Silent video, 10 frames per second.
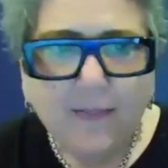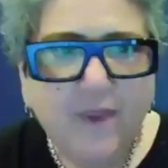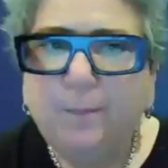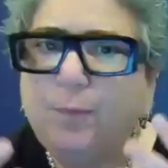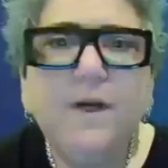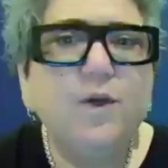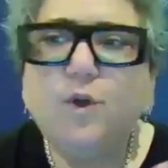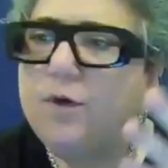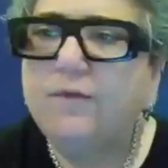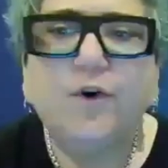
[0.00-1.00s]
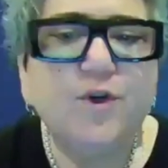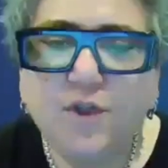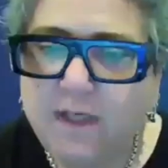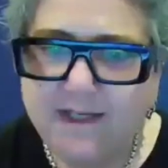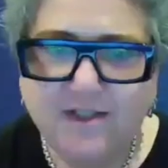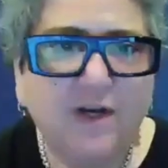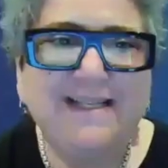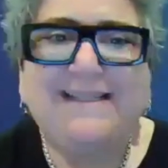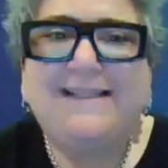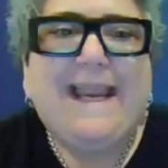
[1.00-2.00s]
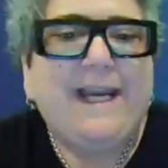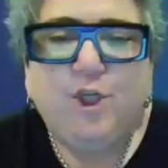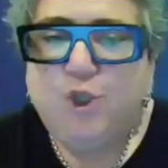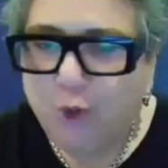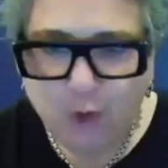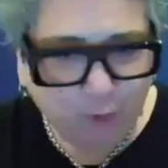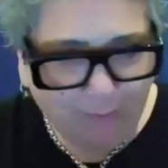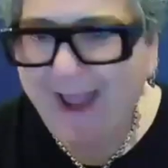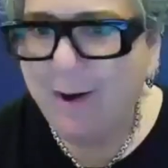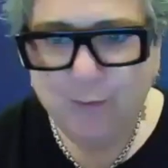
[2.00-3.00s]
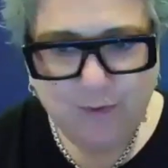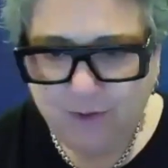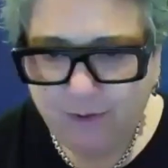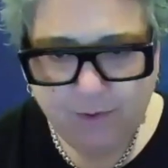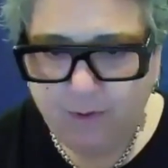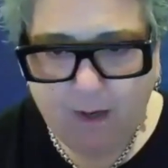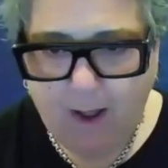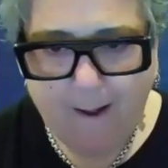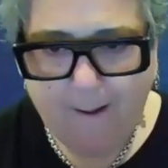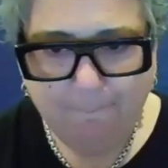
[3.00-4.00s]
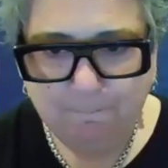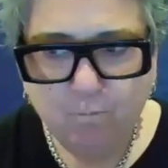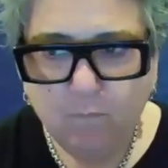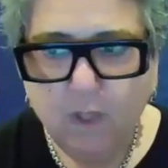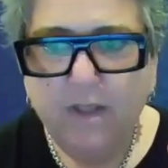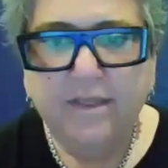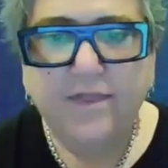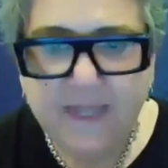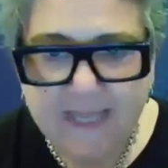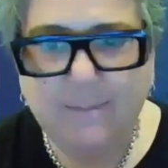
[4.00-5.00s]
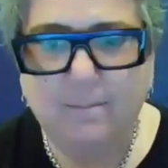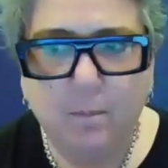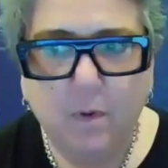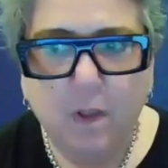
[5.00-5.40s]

the print university is on a stand your ground um, theme.